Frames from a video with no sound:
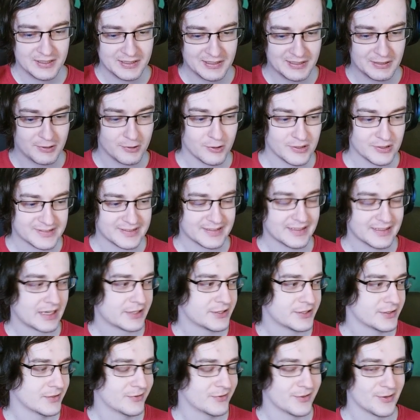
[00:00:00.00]
because the reduction
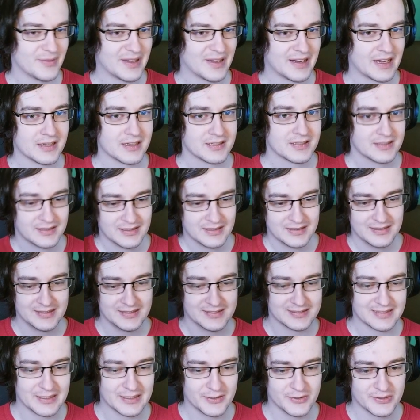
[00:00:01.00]
of your mana is
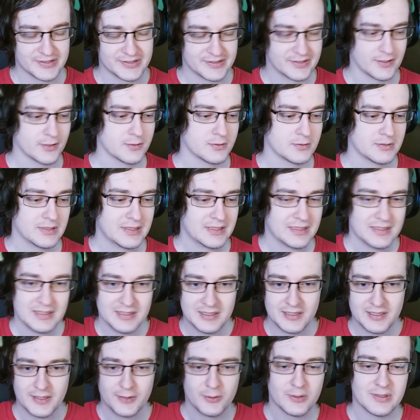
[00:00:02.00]
reduced, so
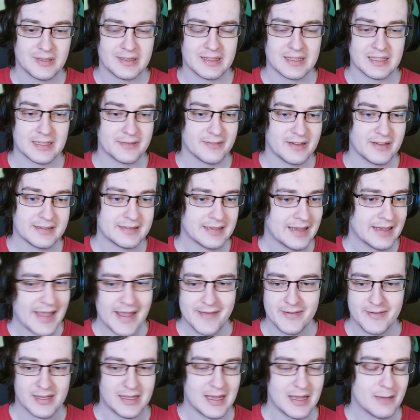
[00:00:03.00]
you can Innervate
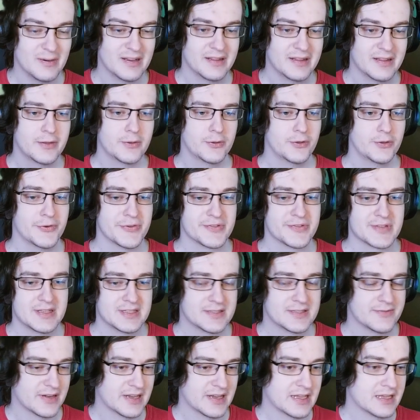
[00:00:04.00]
every ability you use, it's
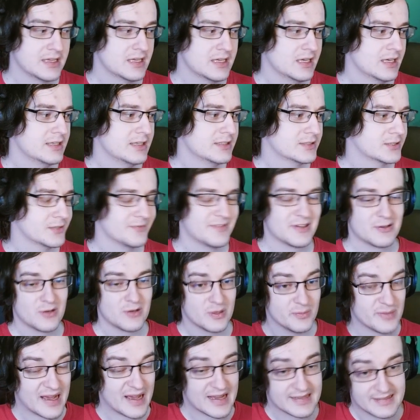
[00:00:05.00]
free. So when you're
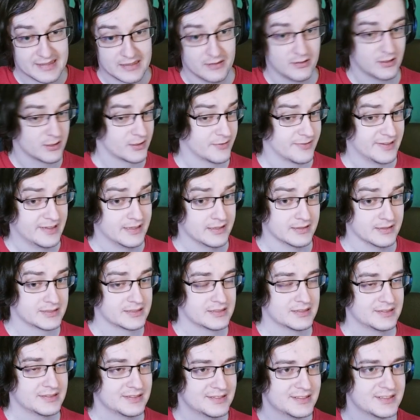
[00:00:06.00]
blasting a lot of heals,
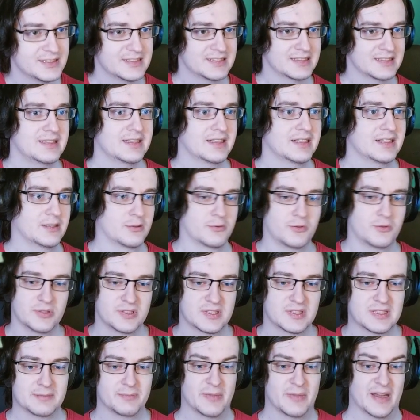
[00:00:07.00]
just click it to
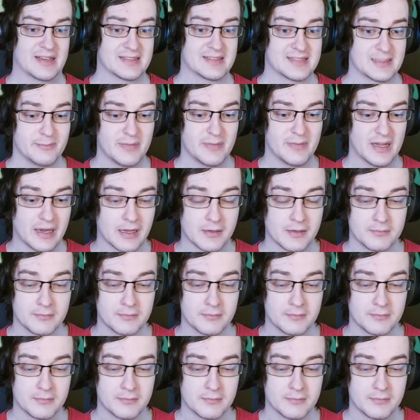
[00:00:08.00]
spare some mana.